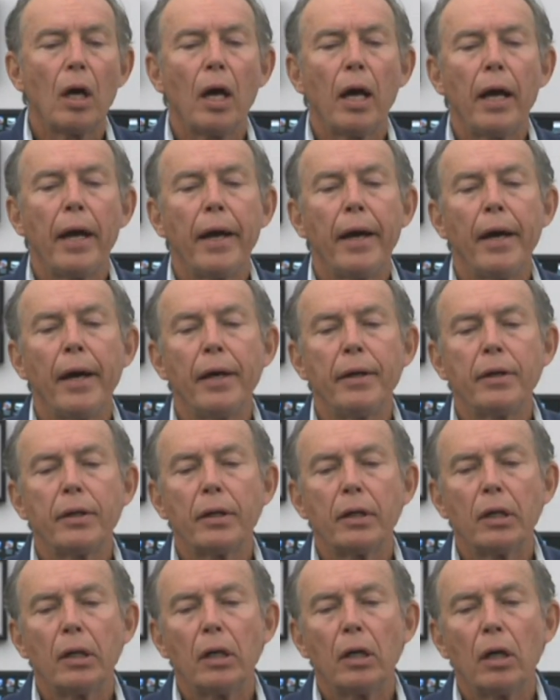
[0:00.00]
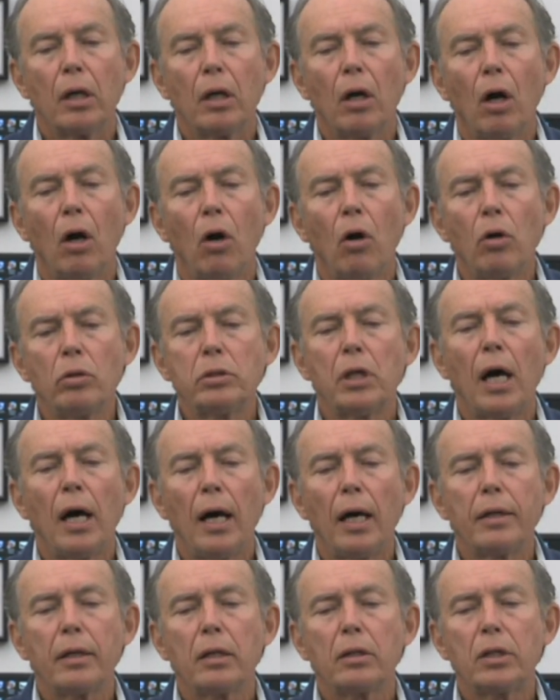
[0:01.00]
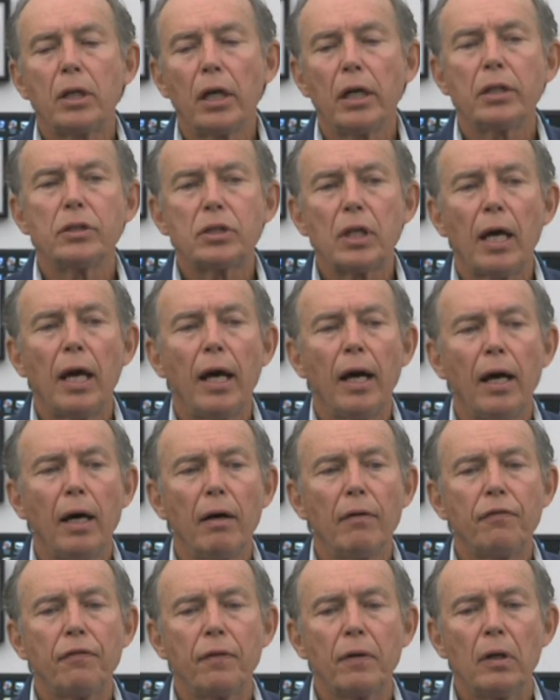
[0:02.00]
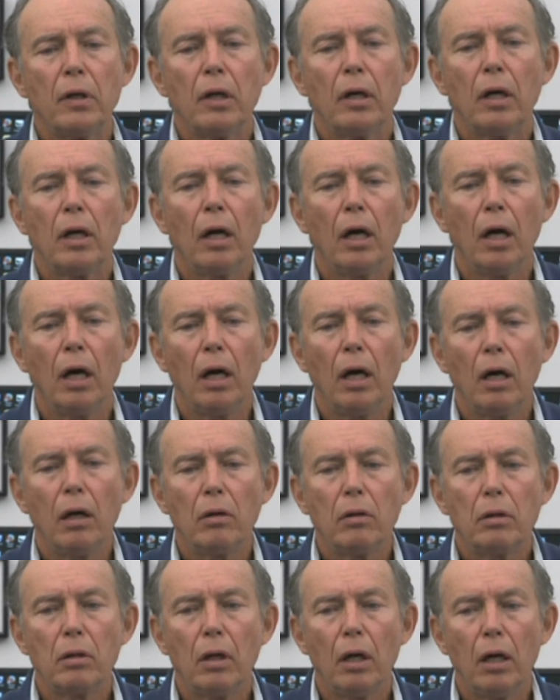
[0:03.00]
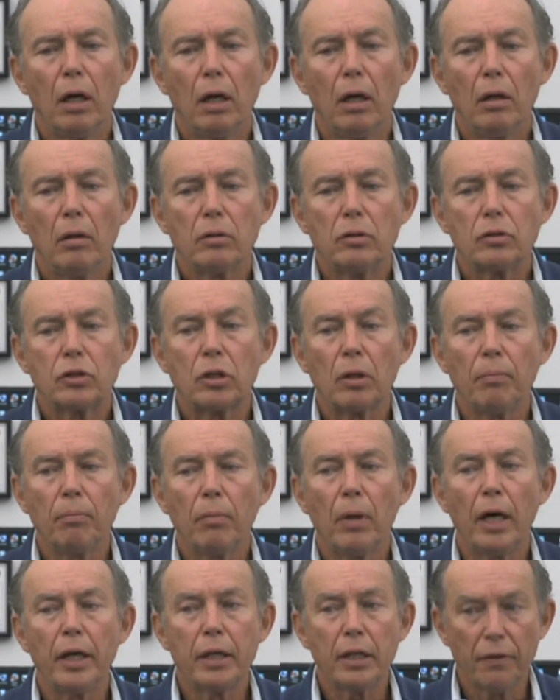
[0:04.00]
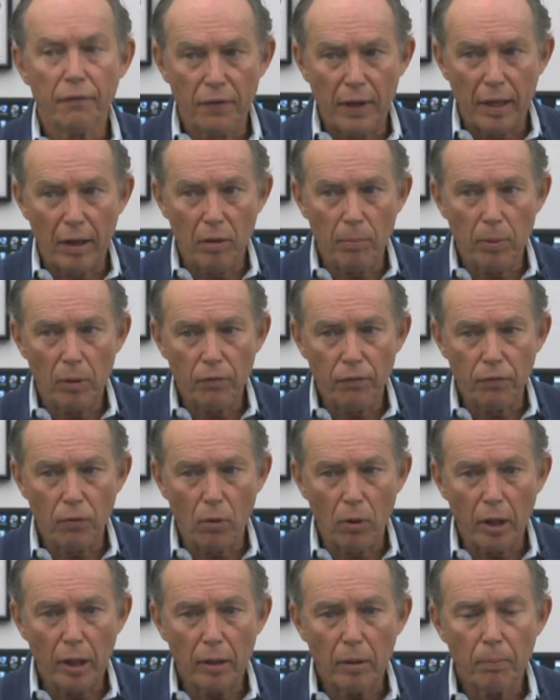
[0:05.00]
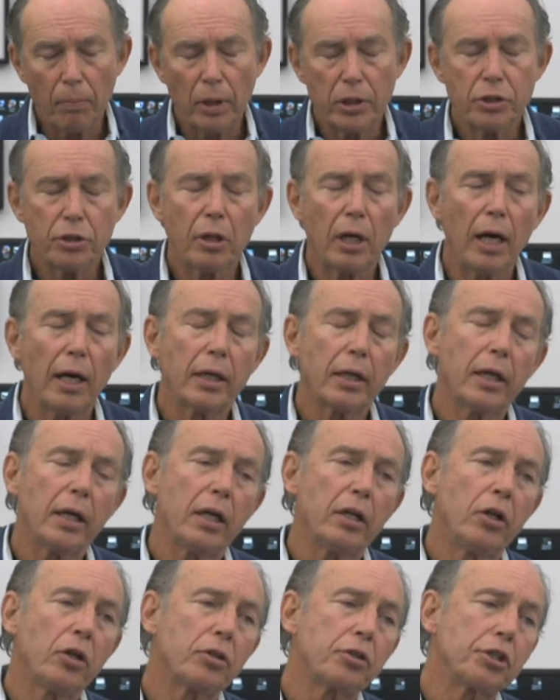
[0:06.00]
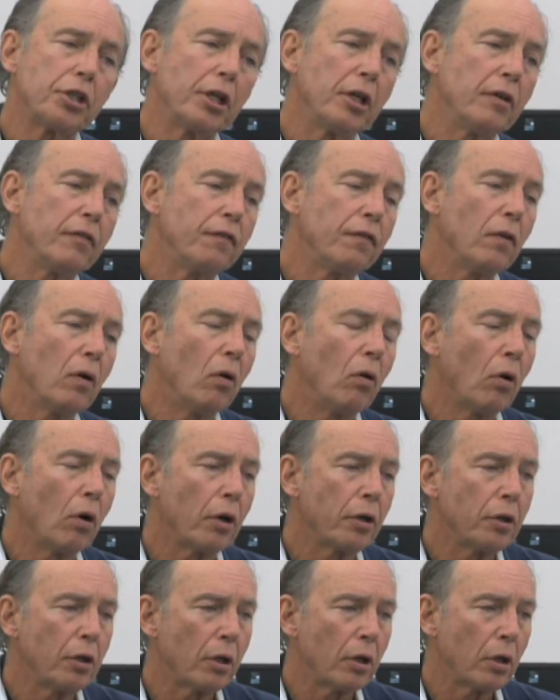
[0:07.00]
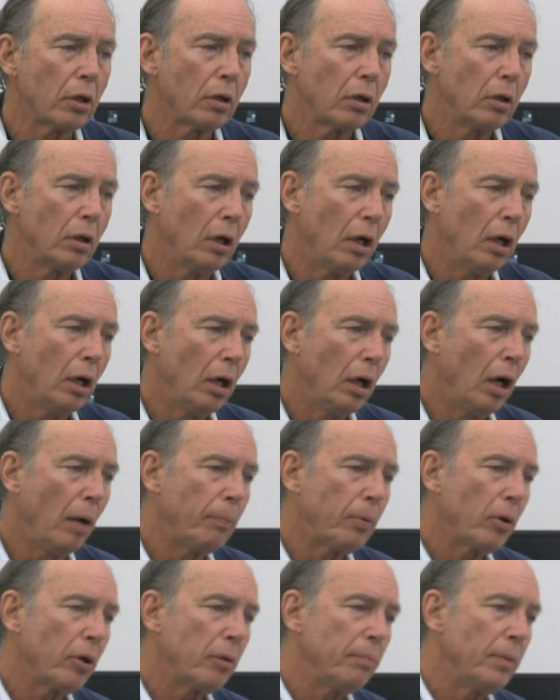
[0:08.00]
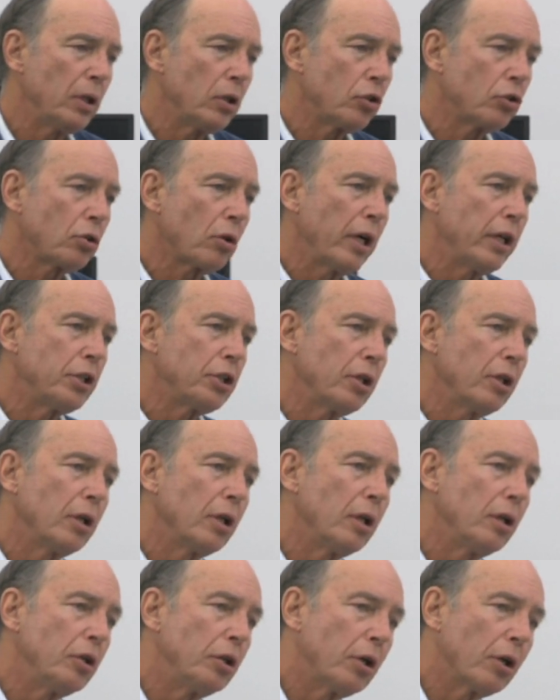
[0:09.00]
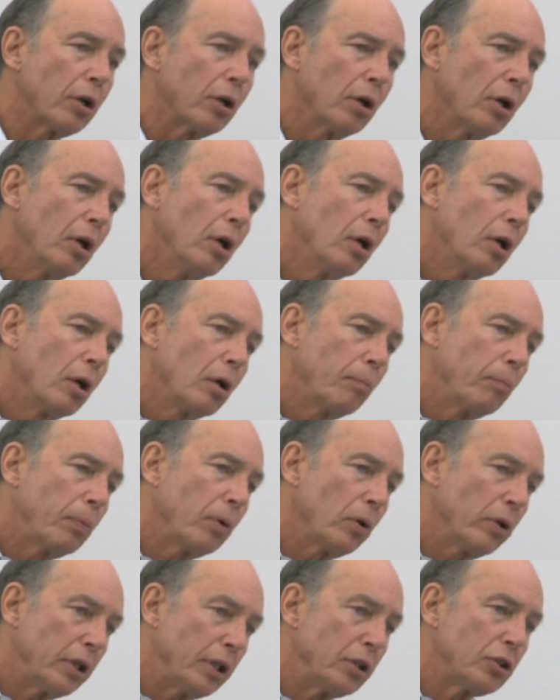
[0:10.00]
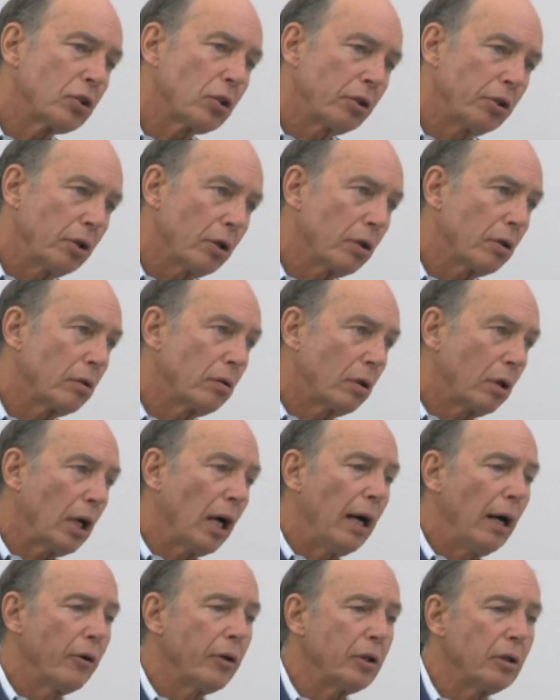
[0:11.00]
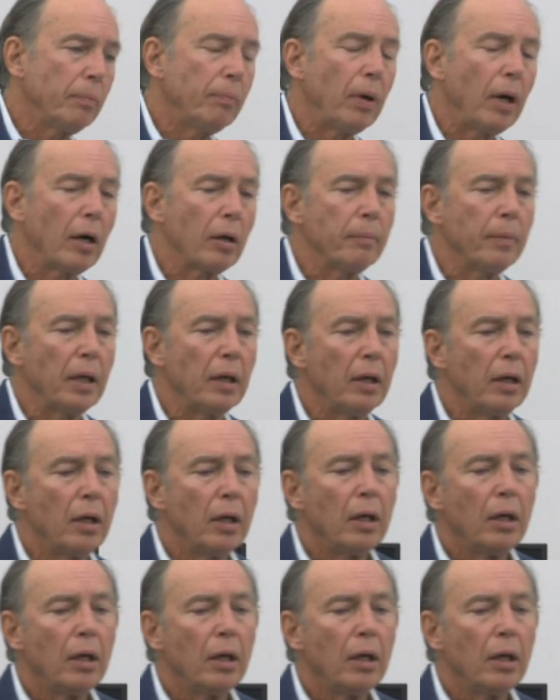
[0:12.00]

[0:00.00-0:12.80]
And ODOT does have uh, uh, some money available for it, but you got to get your chief or your upper administration and your police or your county department